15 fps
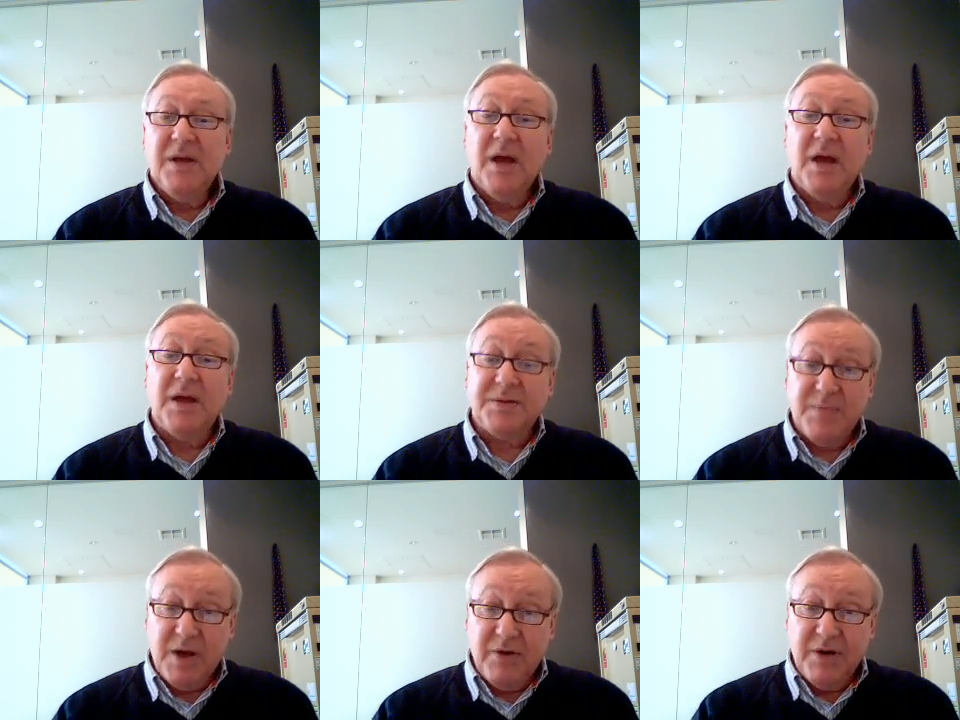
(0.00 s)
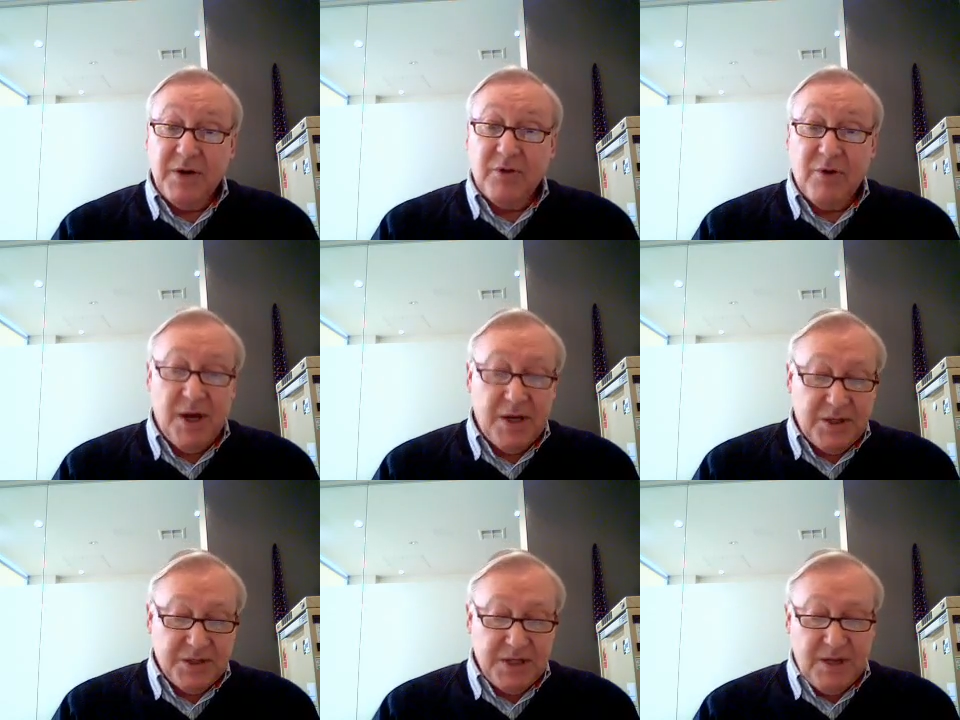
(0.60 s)
has married a
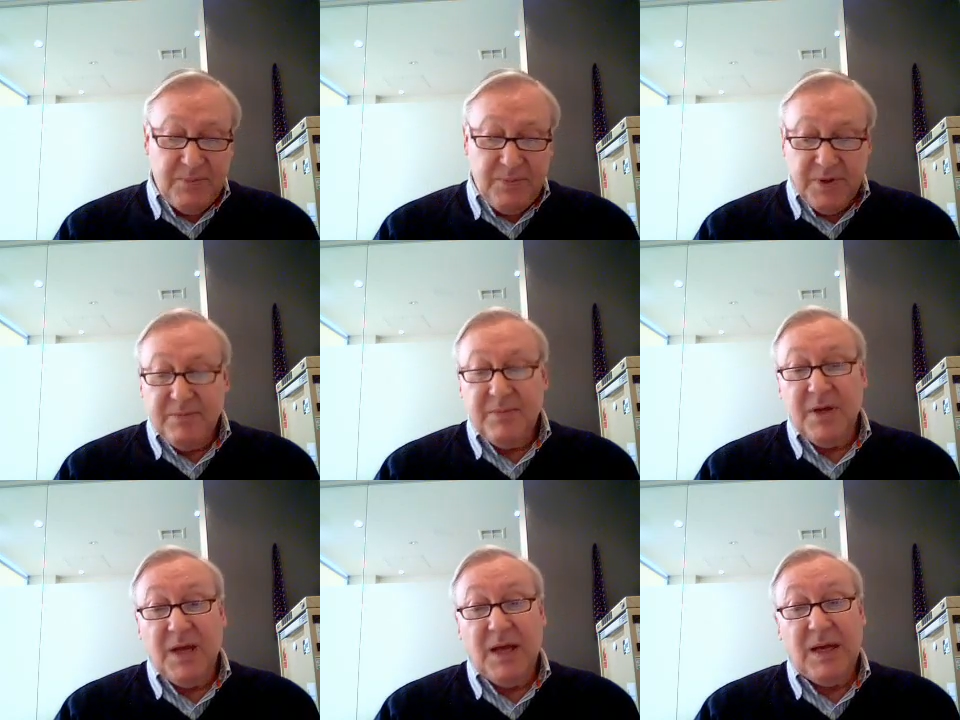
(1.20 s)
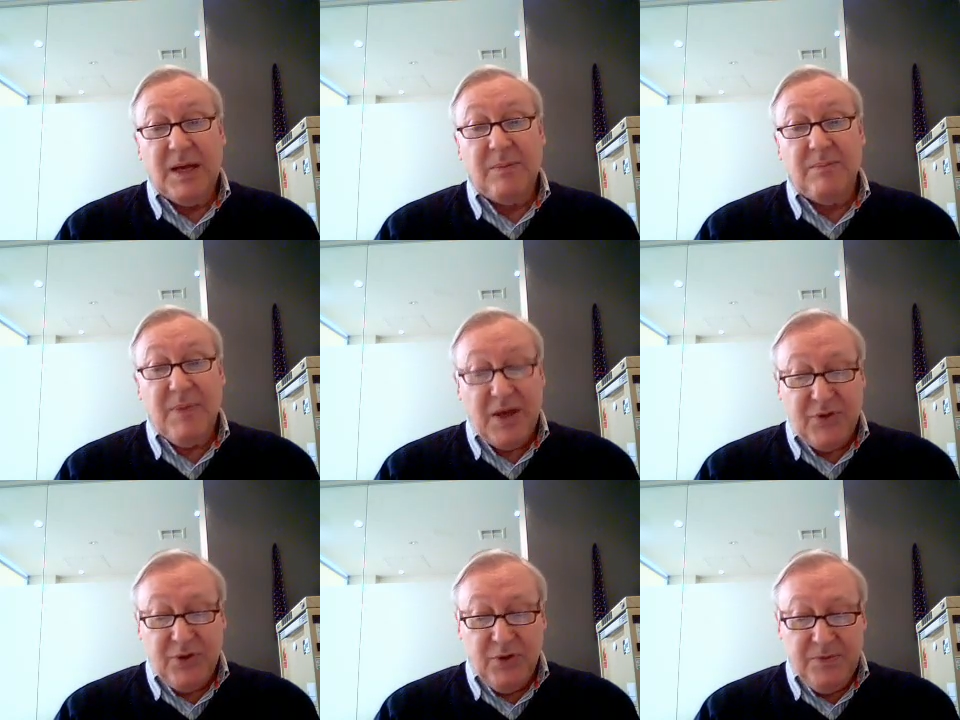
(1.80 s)
great chap,
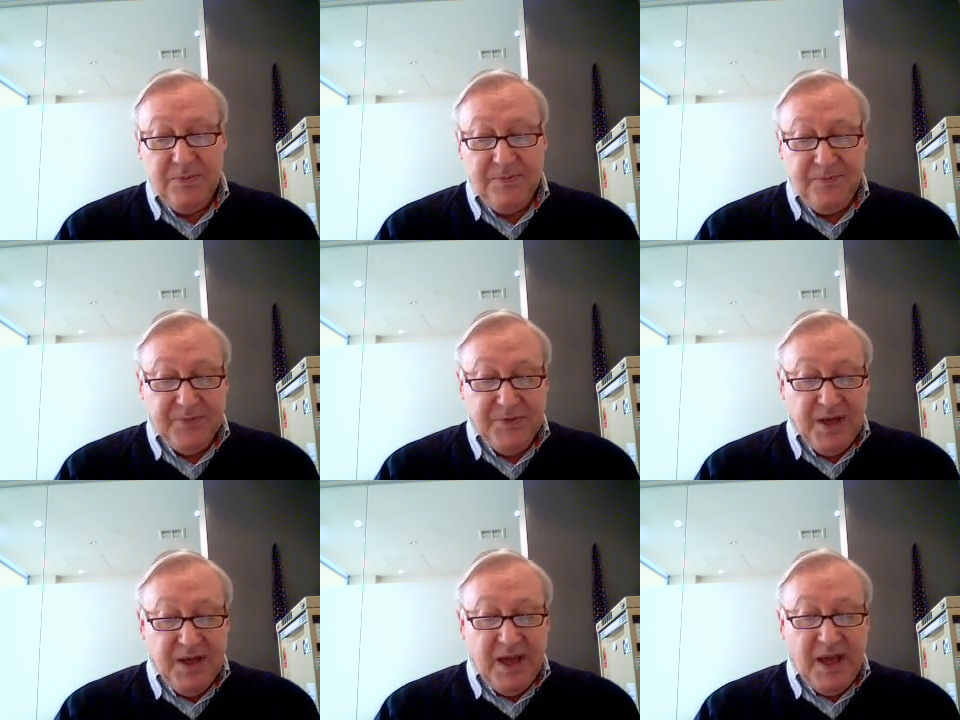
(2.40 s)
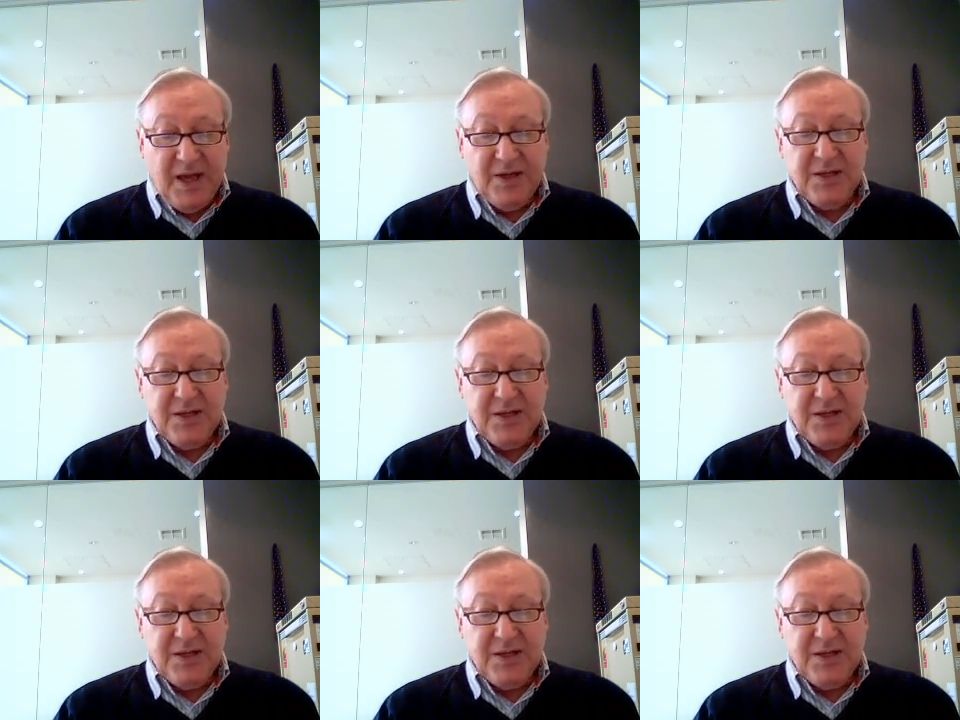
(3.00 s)
Matthew, and